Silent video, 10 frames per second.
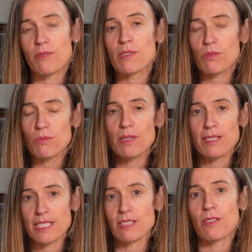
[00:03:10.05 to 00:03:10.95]
It was a
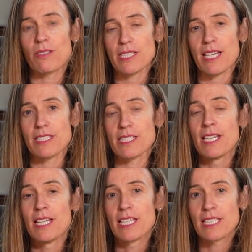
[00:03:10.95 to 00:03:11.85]
word that God had
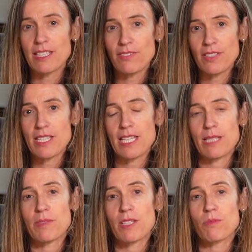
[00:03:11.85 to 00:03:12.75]
given
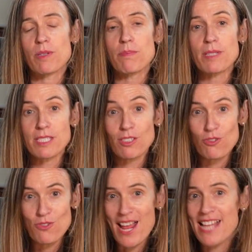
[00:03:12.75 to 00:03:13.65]
him that we must
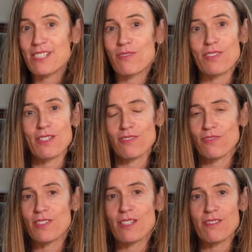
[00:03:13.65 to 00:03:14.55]
address fear.
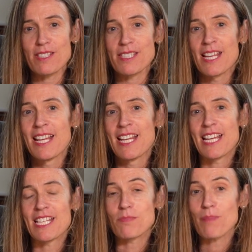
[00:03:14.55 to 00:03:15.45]
Fear is,
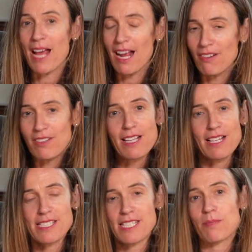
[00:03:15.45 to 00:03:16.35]
is
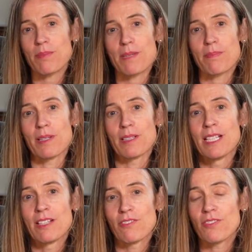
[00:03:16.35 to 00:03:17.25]
paralyzing people.
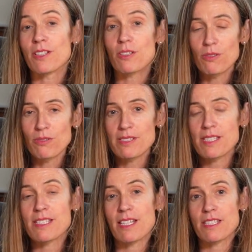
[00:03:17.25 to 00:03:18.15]
Fear
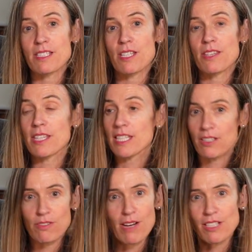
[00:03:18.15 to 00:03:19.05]
causes us to
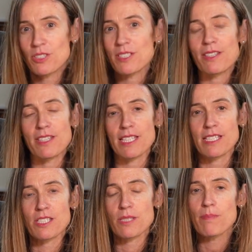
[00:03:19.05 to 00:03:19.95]
think irrational
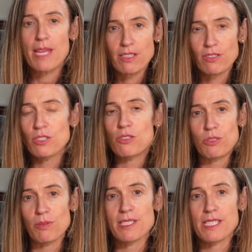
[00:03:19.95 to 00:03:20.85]
things, to make
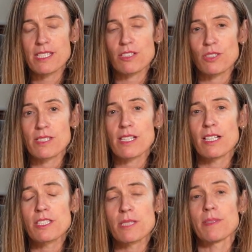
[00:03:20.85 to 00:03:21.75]
unusual decisions.
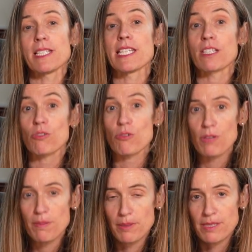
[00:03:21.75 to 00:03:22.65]
Ultimately, it
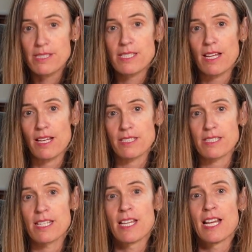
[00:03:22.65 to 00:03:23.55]
cripples
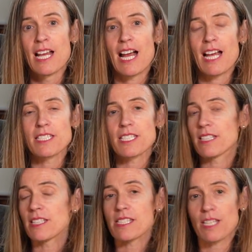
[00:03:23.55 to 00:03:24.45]
us. And
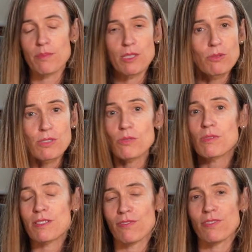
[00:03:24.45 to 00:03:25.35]
uh, this can be all
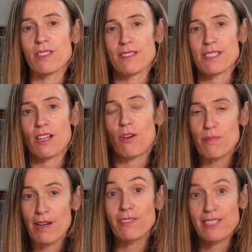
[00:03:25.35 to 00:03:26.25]
sorts of fears that are
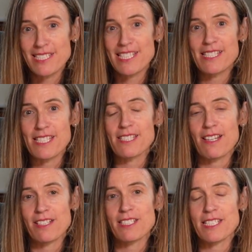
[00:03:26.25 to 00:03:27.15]
prevalent in
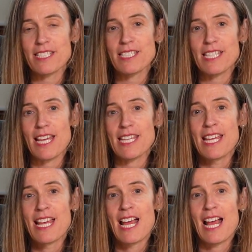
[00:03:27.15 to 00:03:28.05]
society today.
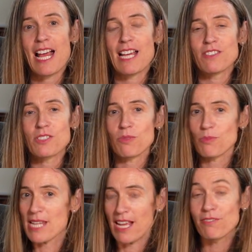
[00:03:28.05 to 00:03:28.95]
And
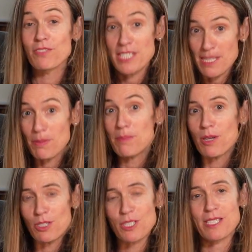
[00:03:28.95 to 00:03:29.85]
we have deep
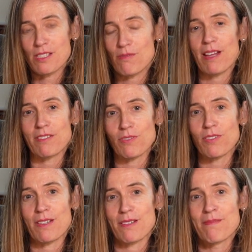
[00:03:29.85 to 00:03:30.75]
emotions around
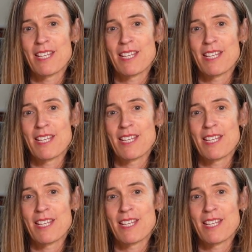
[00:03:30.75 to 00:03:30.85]
fear.